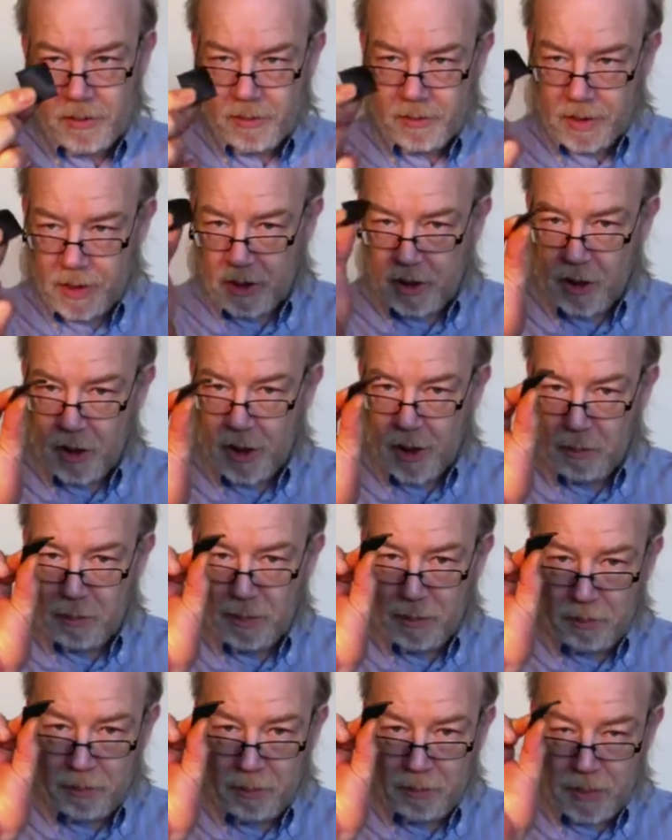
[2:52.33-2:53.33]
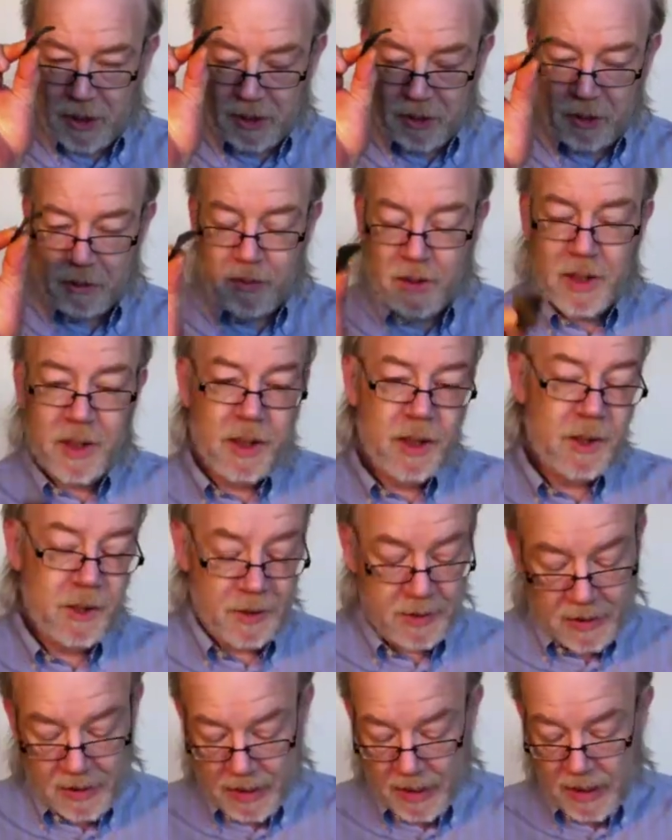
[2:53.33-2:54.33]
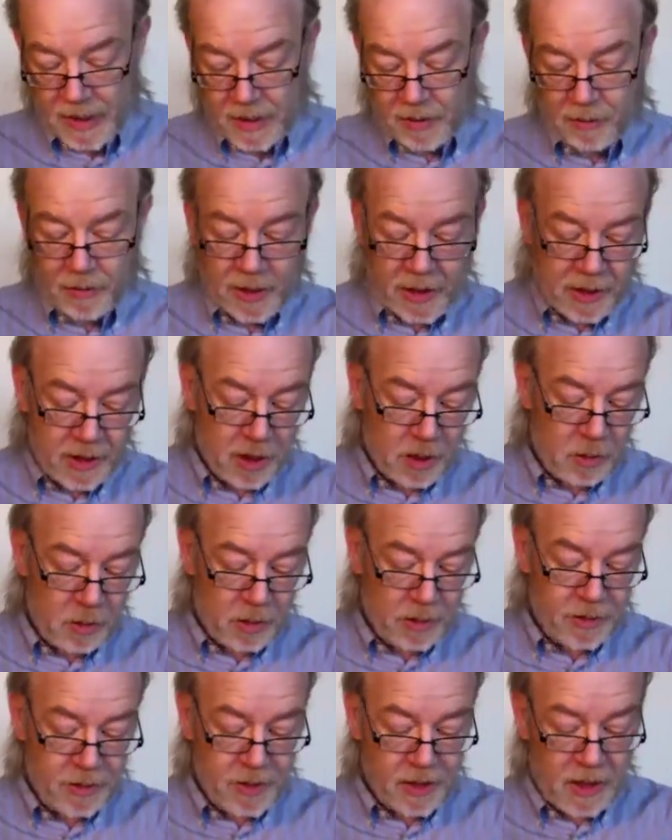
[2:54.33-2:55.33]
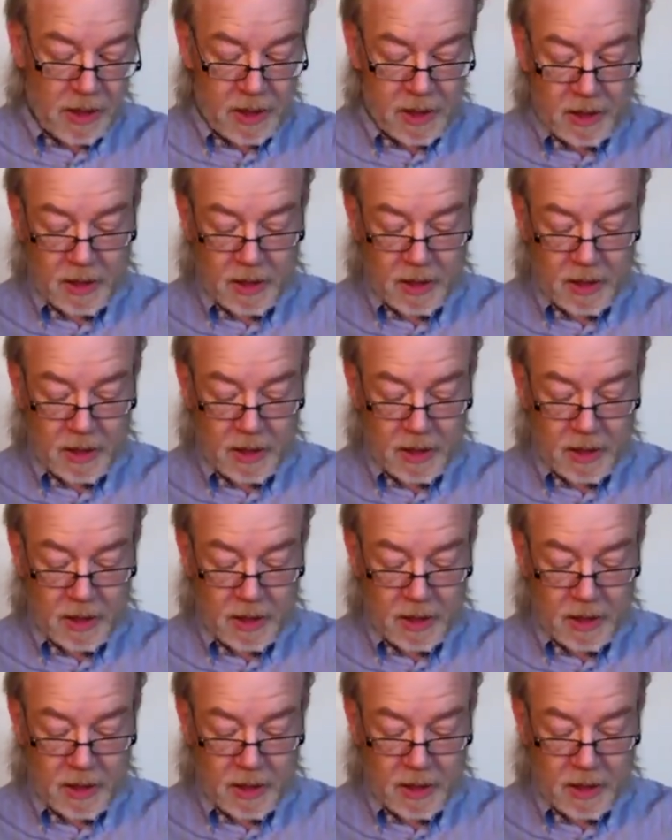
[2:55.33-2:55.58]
I cut a piece of it, and then you will see